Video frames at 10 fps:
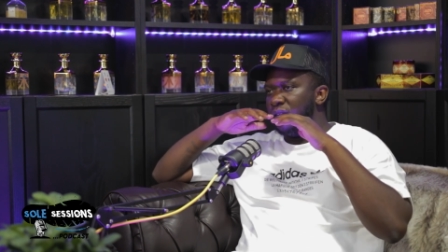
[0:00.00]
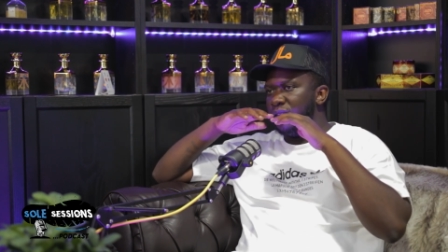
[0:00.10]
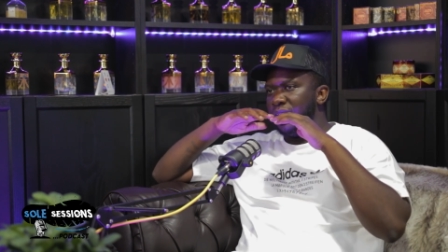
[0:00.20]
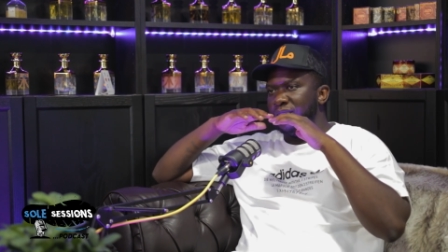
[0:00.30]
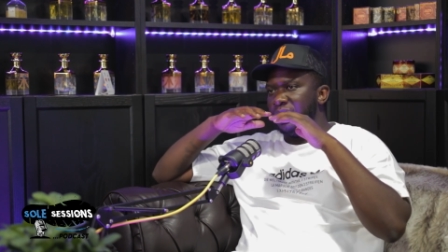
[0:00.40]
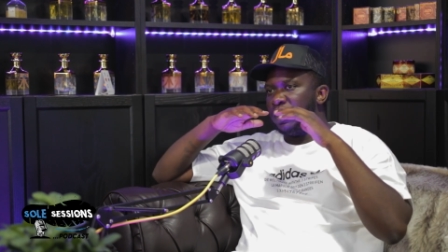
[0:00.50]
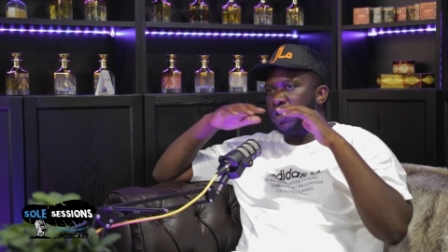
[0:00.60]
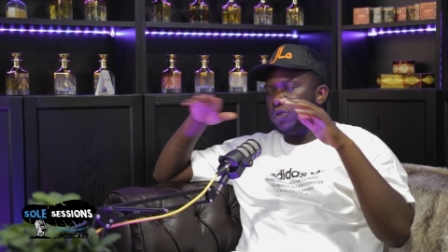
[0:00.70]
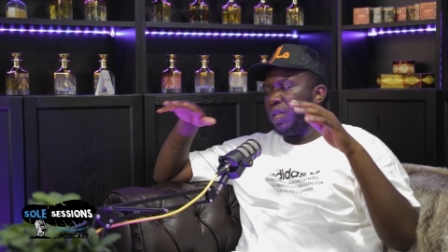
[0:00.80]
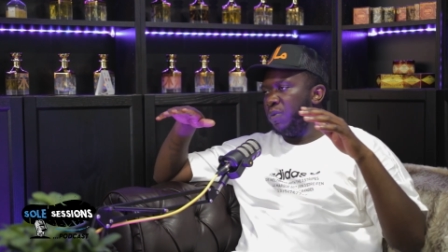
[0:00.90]
There's
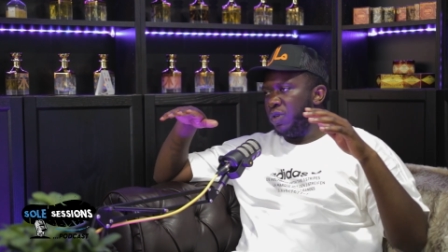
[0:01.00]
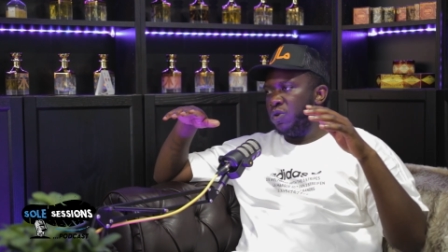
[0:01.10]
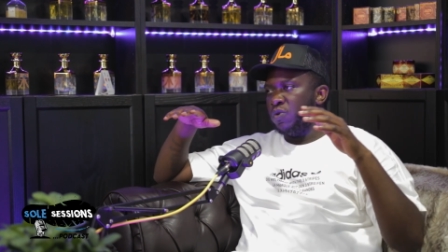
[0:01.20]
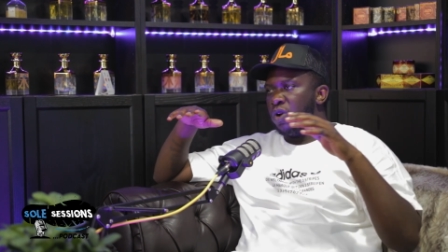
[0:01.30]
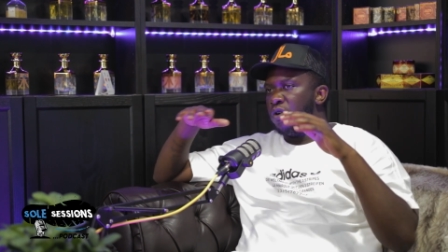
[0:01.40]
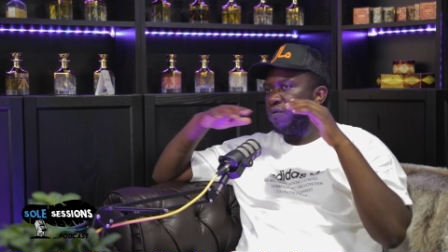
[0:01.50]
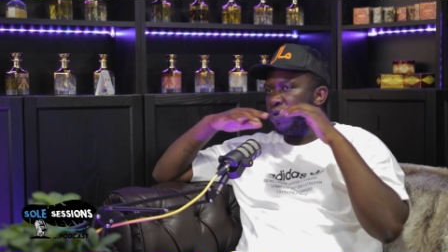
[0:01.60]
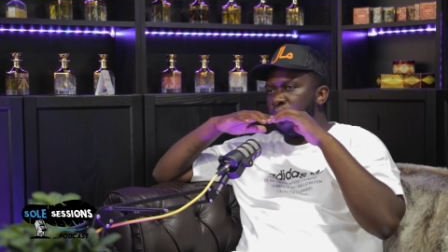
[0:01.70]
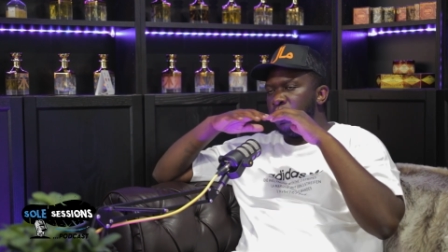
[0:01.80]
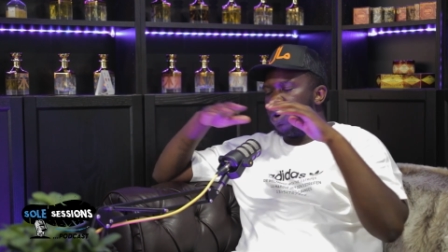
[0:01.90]
issues that we all go
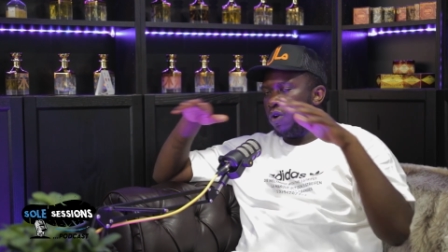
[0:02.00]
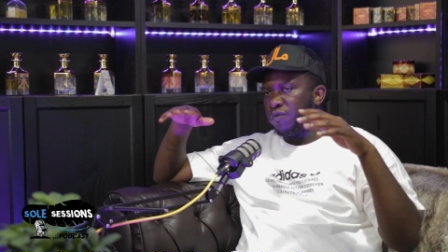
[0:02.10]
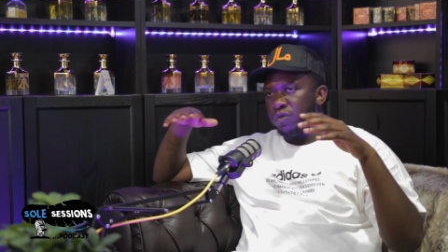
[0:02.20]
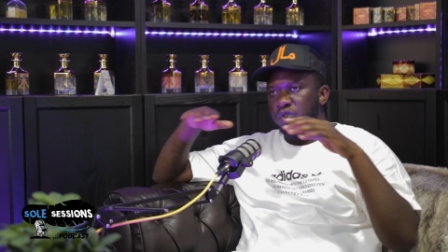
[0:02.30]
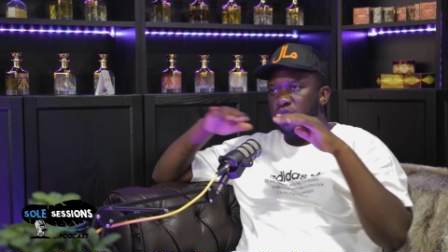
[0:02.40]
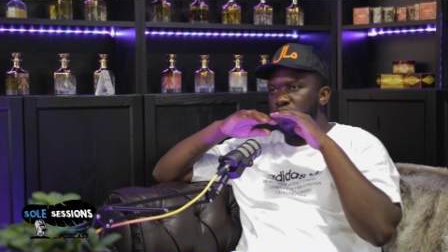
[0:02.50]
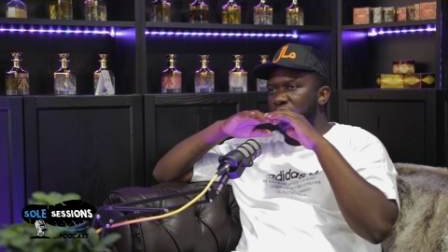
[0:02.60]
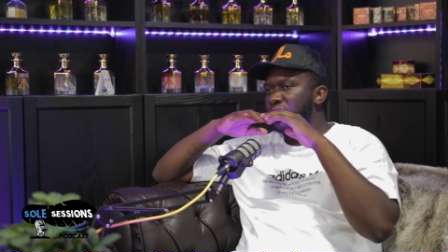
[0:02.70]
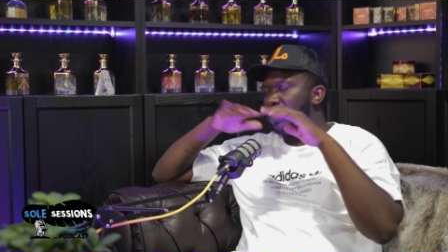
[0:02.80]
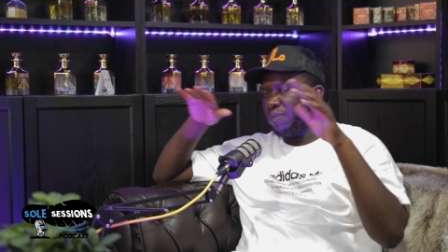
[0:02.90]
through. We all go through
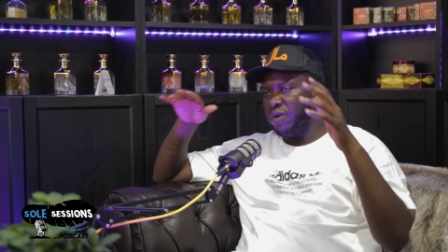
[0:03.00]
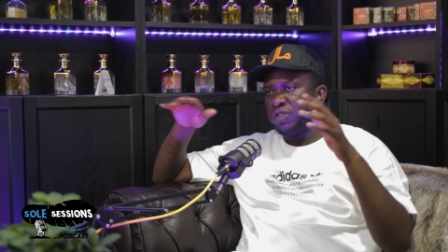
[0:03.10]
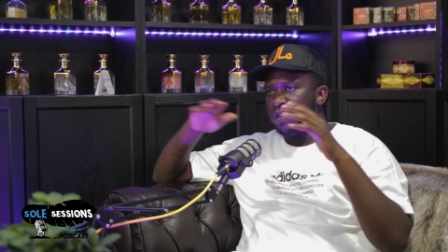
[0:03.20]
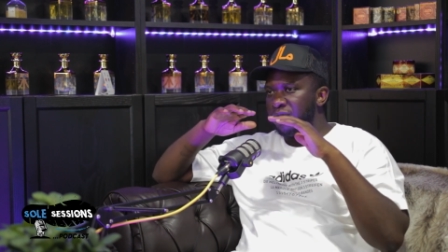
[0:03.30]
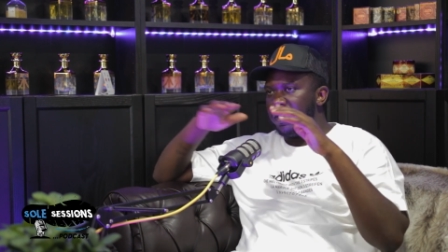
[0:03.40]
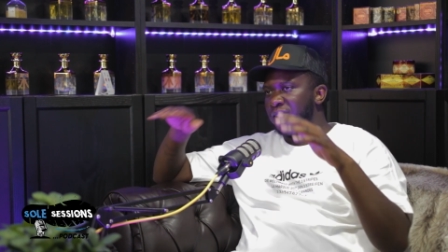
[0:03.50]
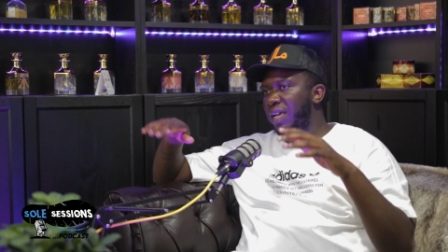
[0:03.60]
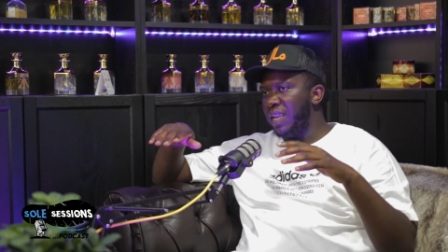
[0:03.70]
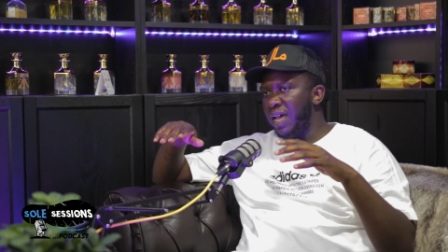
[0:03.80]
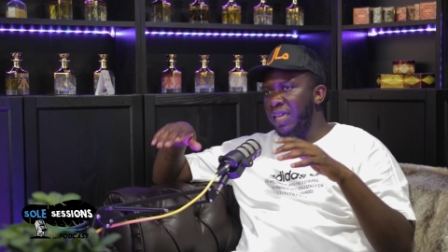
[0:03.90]
stress, depression, things
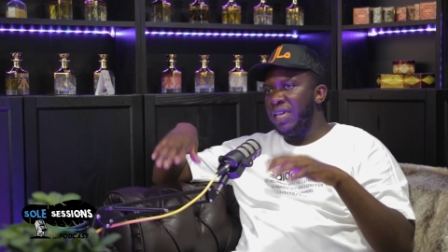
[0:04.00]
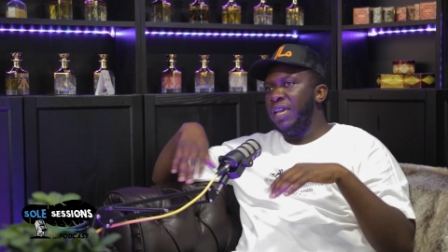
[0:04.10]
like that.